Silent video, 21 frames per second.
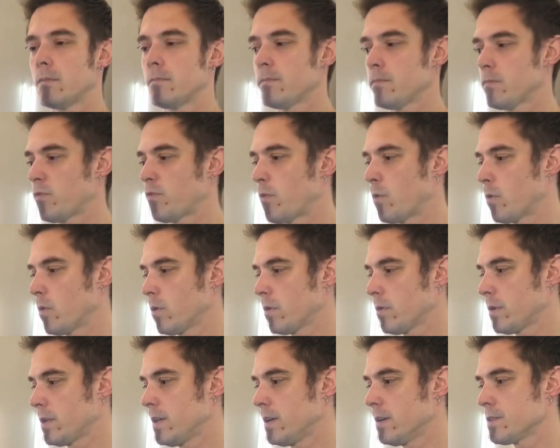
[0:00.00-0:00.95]

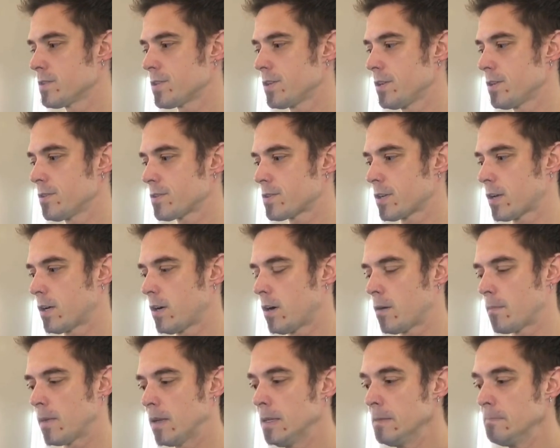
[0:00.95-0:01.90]
for years and years to
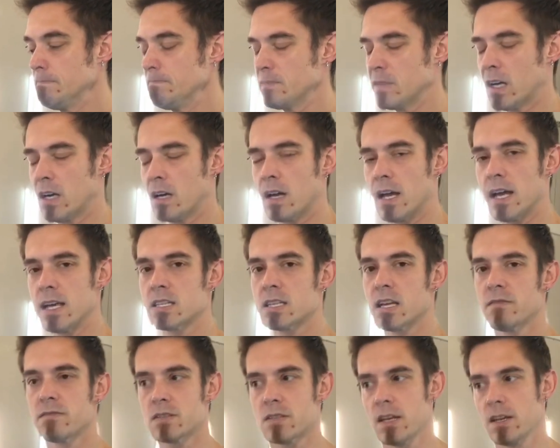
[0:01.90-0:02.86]
come. As
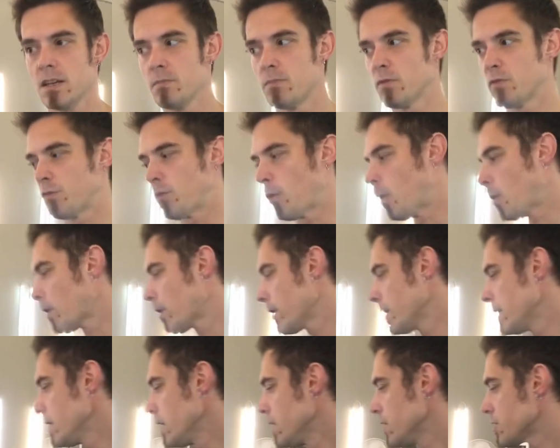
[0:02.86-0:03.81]
I've stated
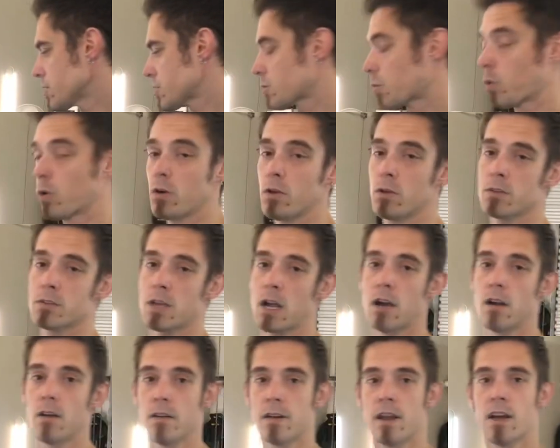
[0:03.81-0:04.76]
before, swirls
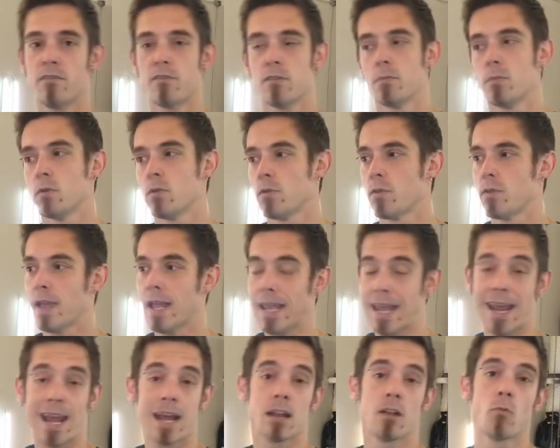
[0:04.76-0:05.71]
are inevitable. They
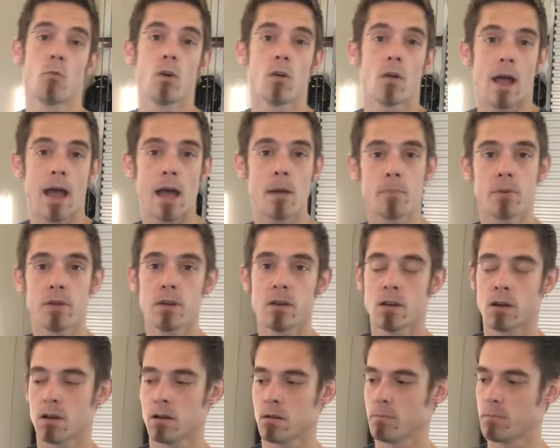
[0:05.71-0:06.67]
can and will happen,
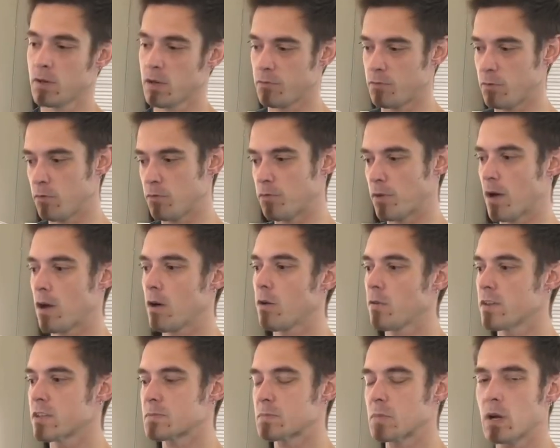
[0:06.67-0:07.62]
but if you follow
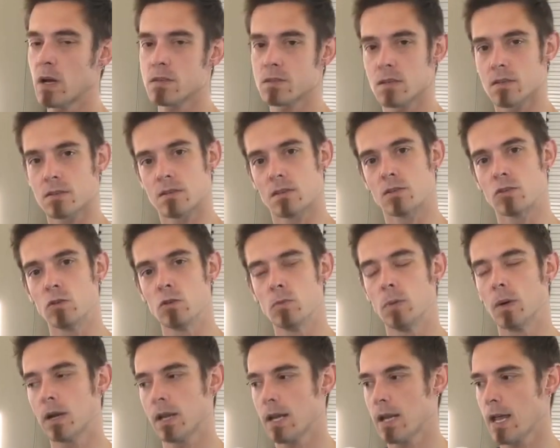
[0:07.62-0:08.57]
this process, the
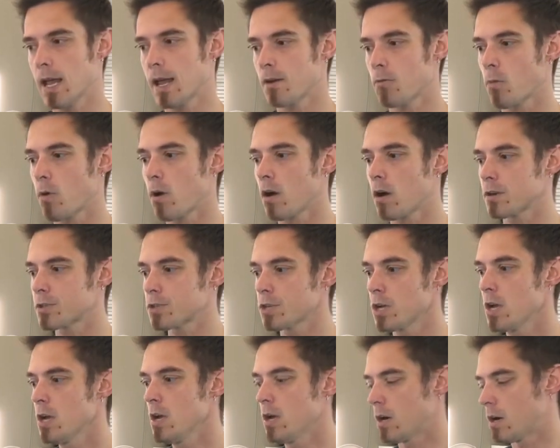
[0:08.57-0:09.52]
2-bucket hand wash,
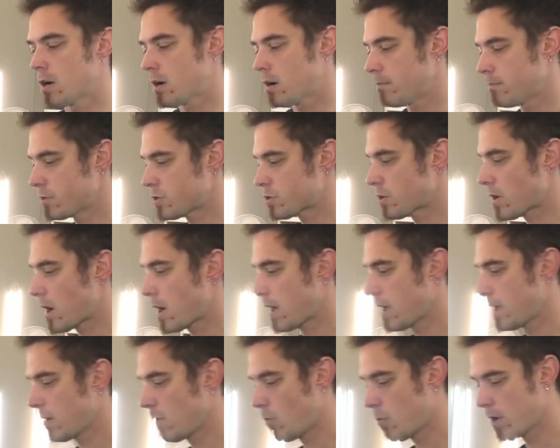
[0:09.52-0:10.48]

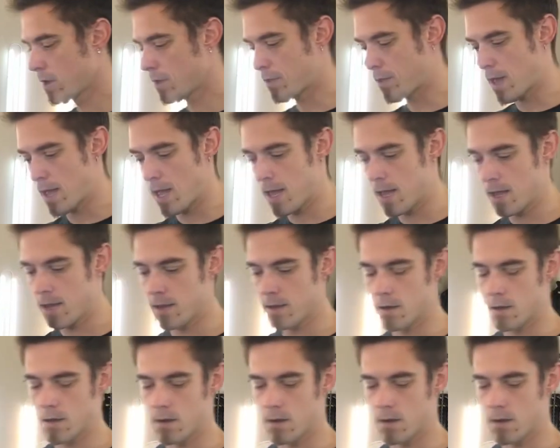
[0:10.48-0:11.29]
drying with a